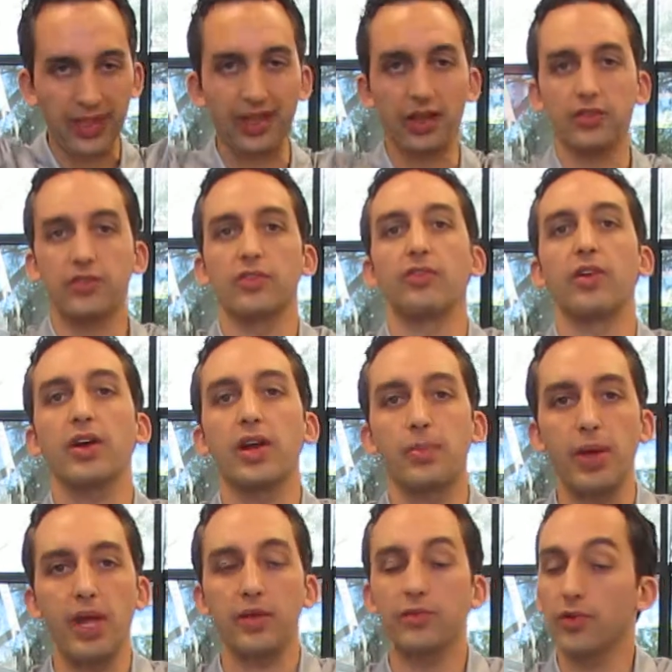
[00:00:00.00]
else, it's very
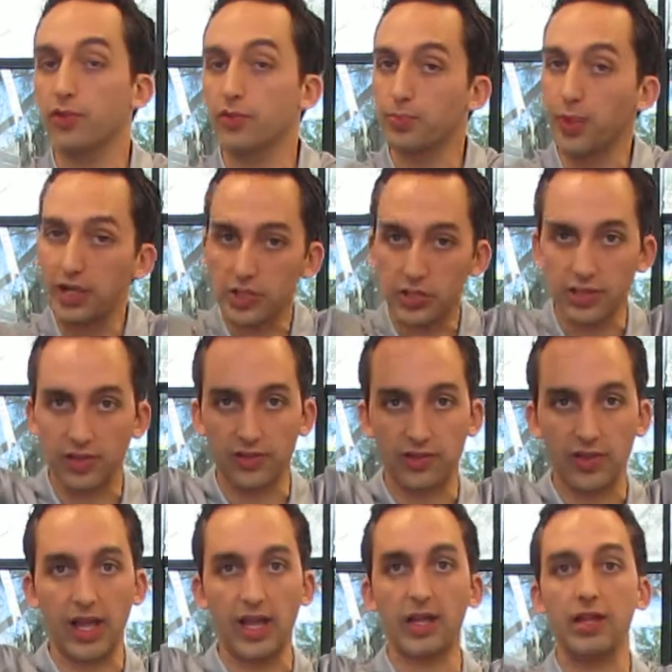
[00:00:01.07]
painful, especially in
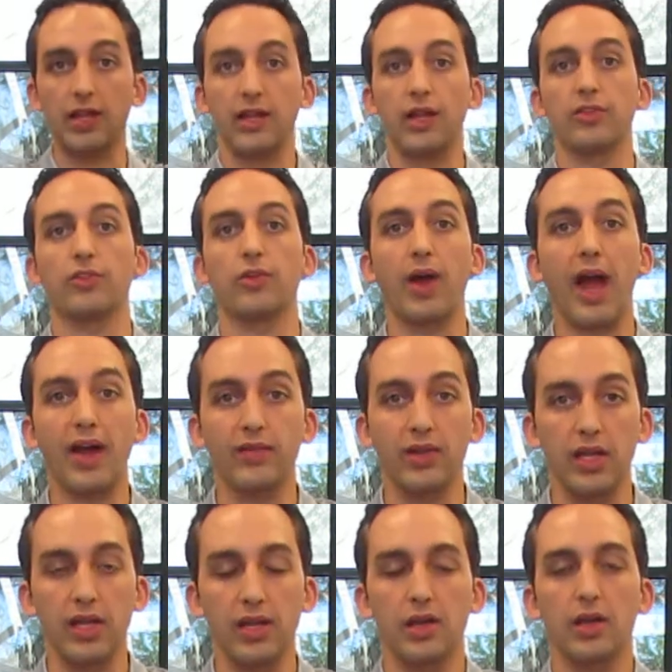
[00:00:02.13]
standing against
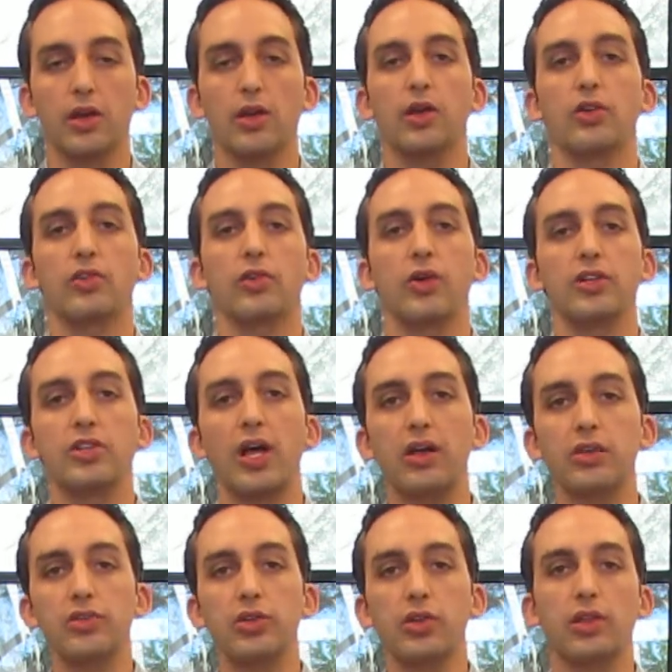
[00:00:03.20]
gravity. So I
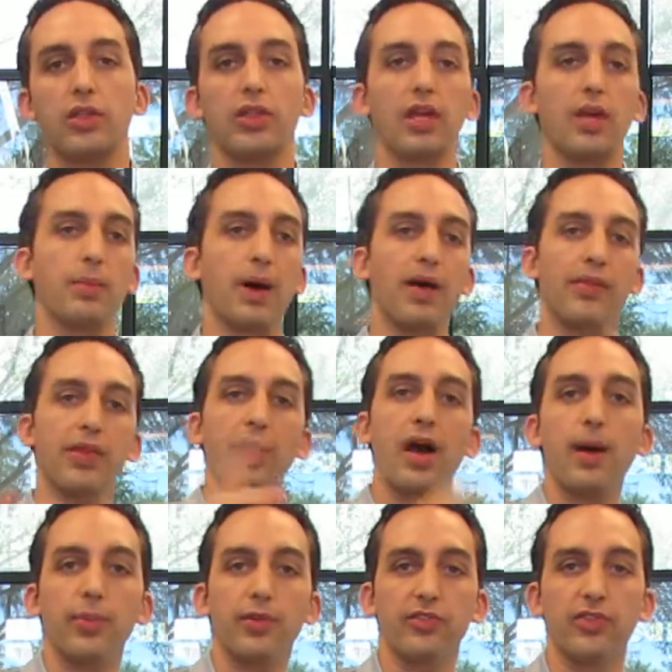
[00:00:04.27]
challenge you to think about the
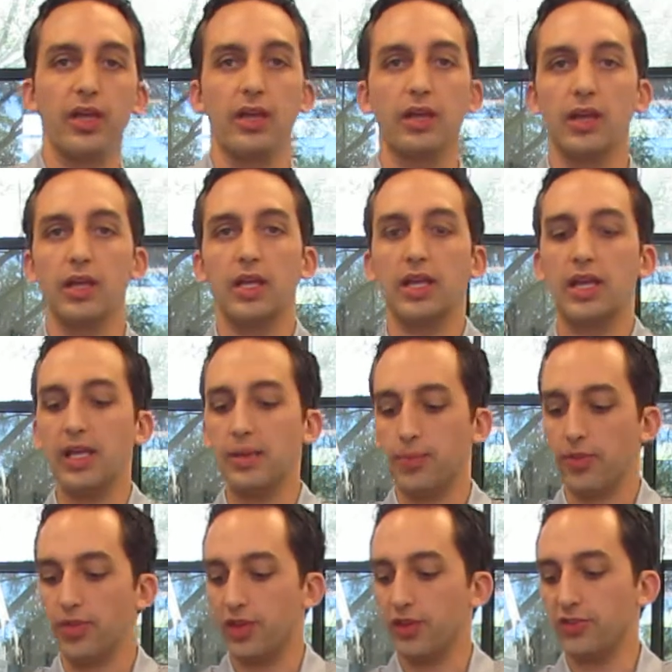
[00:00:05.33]
opposite.
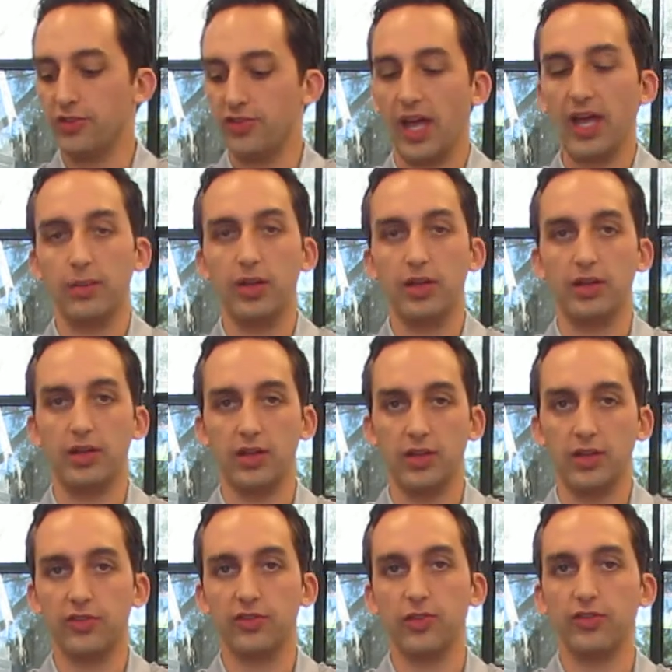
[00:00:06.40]
Keep this segment, the
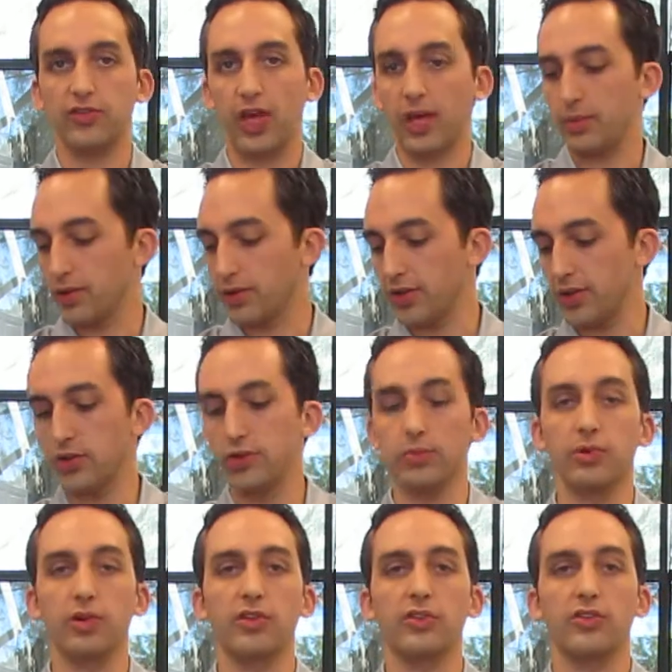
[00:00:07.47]
distal segment or the
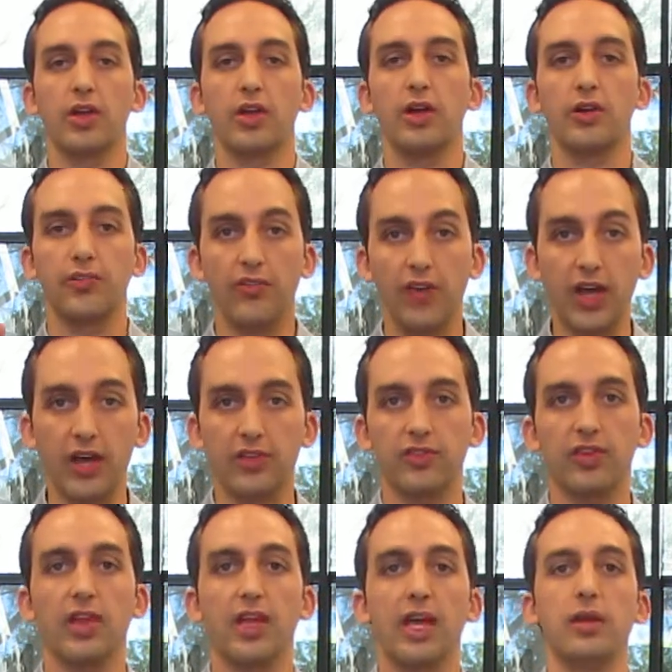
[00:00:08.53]
humerus,
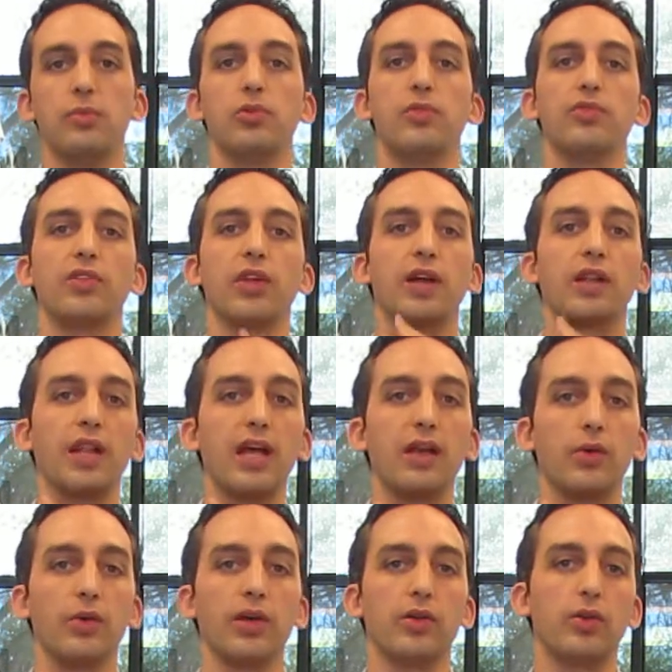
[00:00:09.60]
fixed and move the
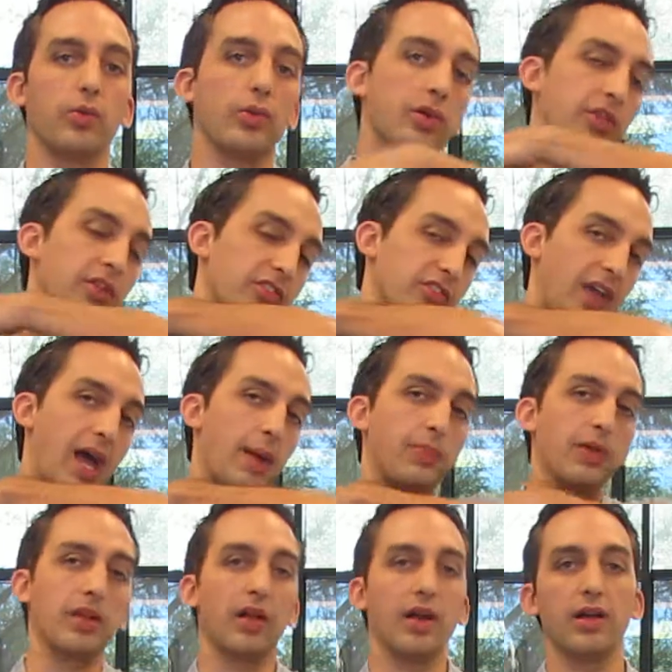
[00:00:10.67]
glenoid or the
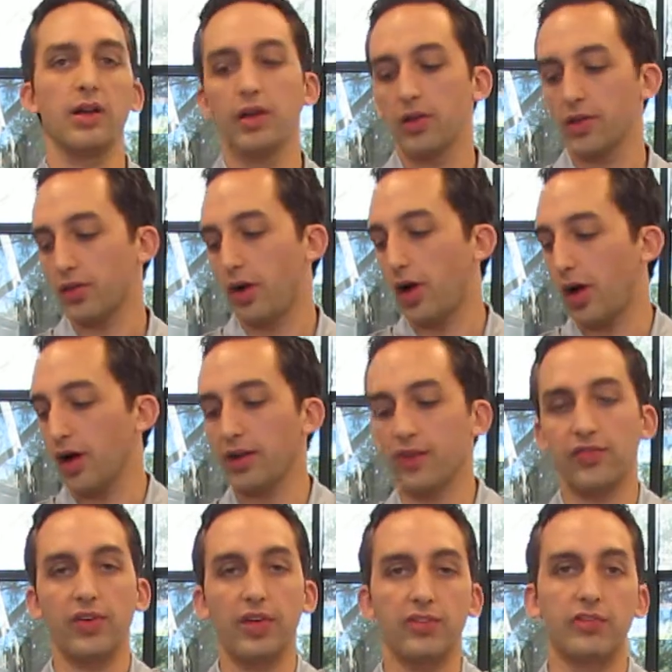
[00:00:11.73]
scapula on
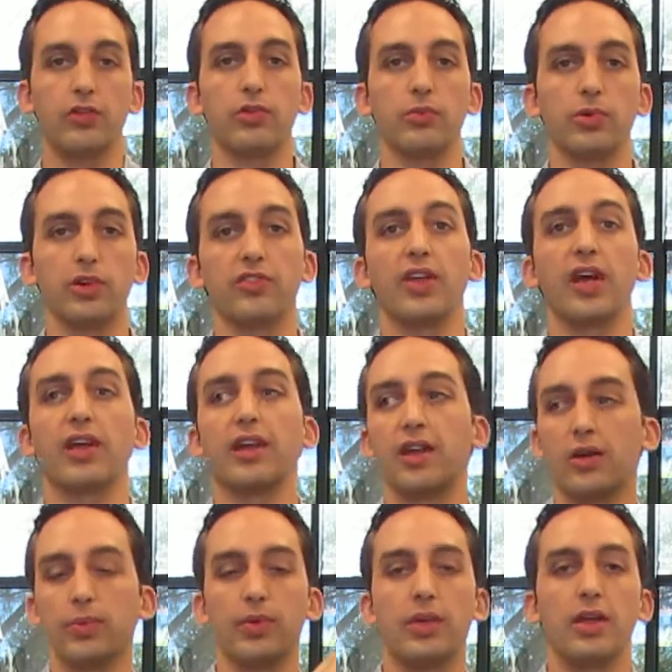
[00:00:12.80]
a fixed humerus. That can
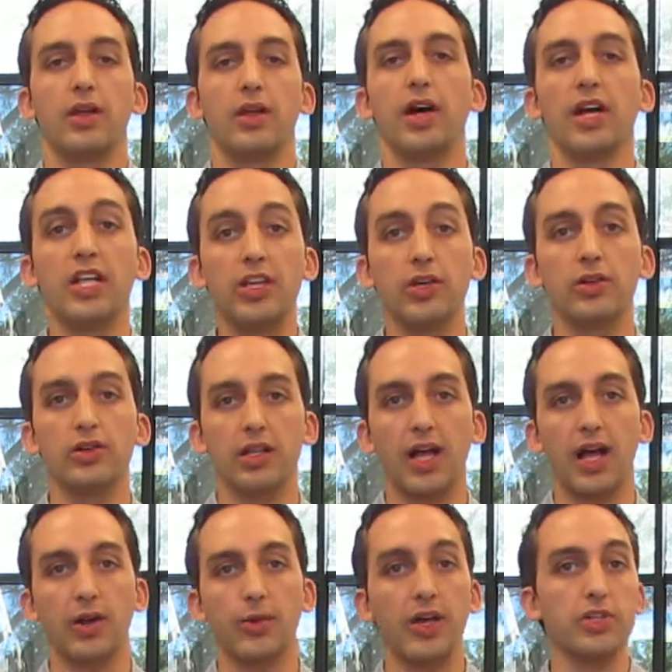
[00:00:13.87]
help yield a
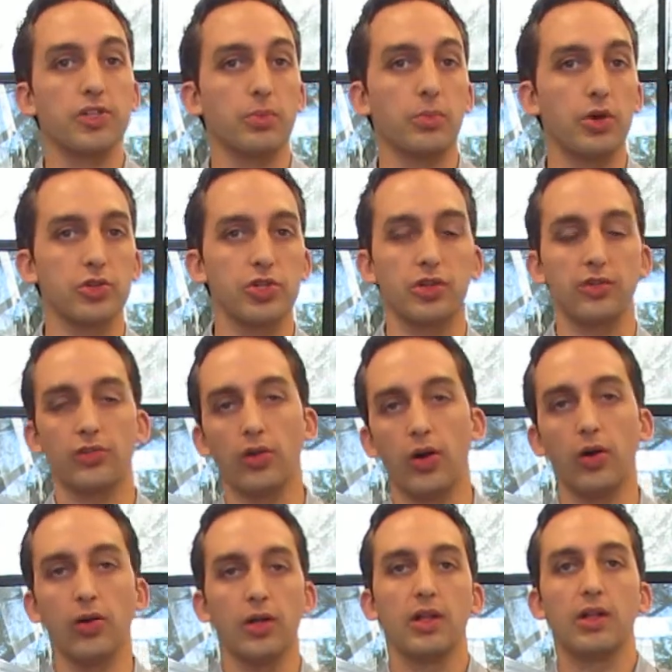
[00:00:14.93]
lot of range of motion.
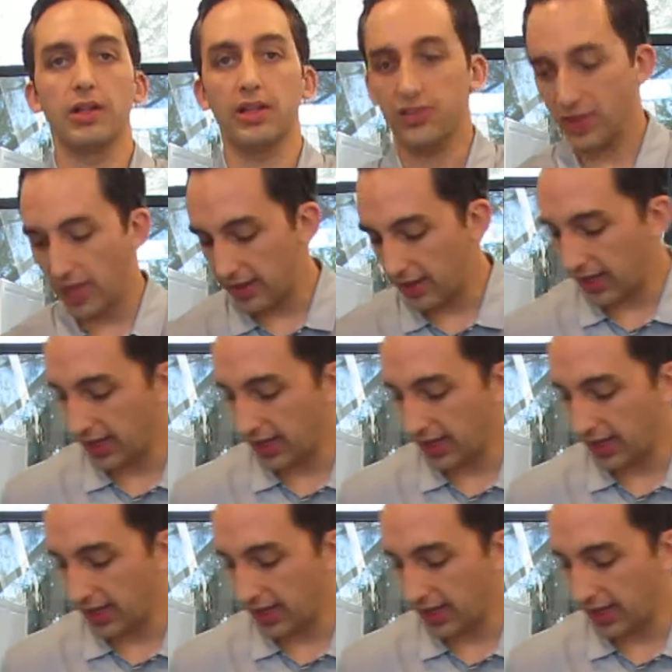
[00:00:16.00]
So let's say that